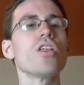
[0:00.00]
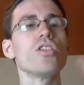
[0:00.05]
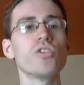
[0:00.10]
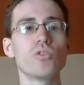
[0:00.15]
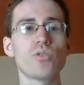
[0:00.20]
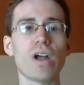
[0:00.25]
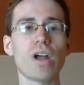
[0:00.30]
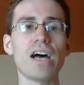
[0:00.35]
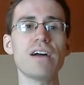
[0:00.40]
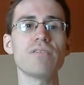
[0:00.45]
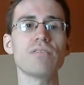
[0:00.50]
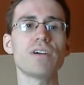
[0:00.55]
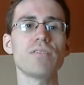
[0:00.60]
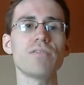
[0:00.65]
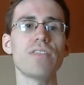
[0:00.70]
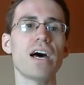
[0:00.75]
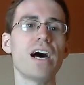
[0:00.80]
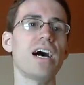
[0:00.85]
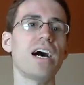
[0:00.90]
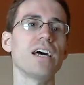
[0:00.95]
The driver of
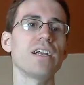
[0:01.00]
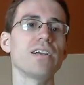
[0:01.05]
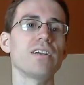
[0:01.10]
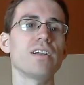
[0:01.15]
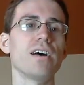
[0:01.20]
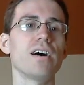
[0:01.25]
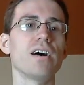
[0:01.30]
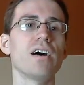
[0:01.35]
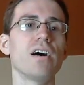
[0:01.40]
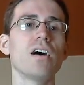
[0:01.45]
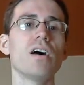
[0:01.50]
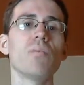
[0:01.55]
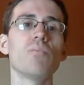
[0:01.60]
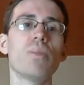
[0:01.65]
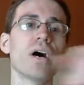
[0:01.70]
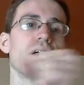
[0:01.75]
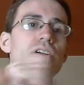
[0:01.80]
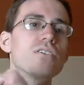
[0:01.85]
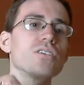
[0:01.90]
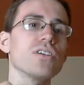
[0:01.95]
the Honda
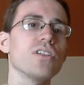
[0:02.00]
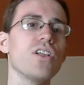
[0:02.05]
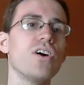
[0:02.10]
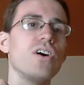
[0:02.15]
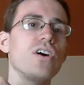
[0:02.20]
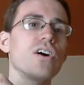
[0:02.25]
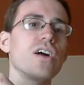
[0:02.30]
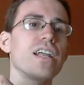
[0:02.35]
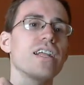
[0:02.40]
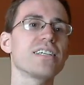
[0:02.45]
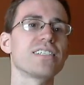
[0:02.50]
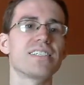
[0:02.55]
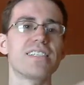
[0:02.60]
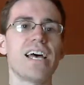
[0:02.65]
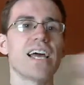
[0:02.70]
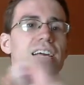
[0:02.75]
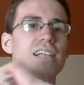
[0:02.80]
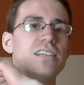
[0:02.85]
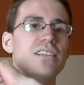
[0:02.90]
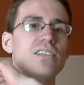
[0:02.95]
putters along at
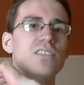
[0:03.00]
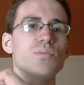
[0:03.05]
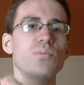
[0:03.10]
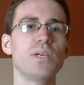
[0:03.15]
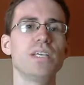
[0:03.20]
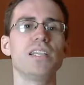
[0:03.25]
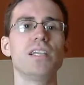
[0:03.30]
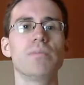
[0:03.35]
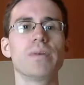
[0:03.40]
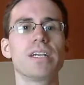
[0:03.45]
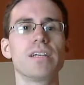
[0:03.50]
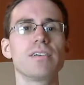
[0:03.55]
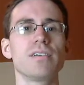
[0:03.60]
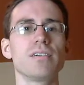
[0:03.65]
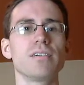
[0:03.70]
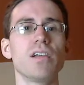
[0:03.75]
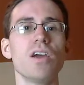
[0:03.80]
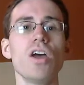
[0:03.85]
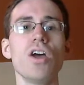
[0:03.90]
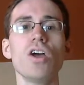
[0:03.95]
exactly the speed limit,
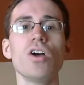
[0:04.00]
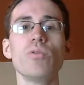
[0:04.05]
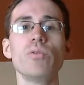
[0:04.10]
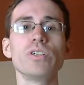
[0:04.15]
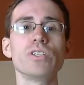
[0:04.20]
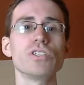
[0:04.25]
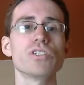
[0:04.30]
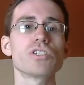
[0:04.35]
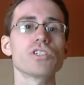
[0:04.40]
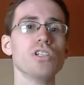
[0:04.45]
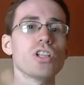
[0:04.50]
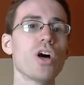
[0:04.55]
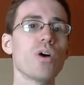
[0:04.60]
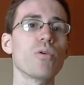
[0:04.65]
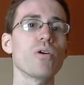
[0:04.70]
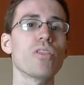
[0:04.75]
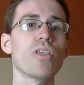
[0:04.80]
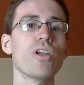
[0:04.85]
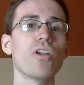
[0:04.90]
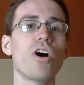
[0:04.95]
which is
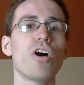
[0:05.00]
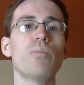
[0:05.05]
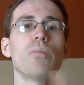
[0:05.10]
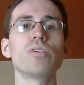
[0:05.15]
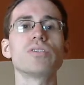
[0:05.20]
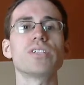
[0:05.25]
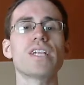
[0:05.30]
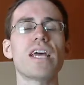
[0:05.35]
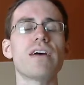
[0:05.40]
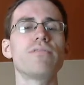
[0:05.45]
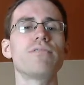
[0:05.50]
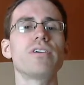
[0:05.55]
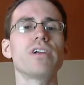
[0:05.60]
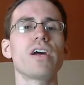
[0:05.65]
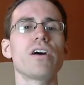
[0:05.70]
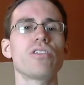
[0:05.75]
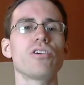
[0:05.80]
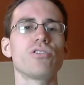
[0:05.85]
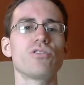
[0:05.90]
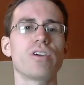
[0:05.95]
slower than almost every
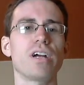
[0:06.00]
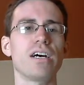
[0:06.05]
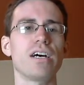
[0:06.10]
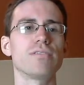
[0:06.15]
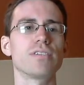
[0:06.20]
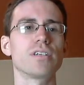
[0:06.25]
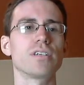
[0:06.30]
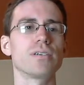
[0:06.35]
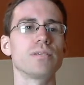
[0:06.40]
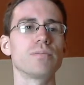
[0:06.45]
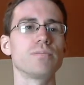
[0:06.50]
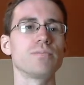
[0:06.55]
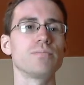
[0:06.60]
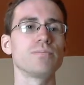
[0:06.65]
other driver.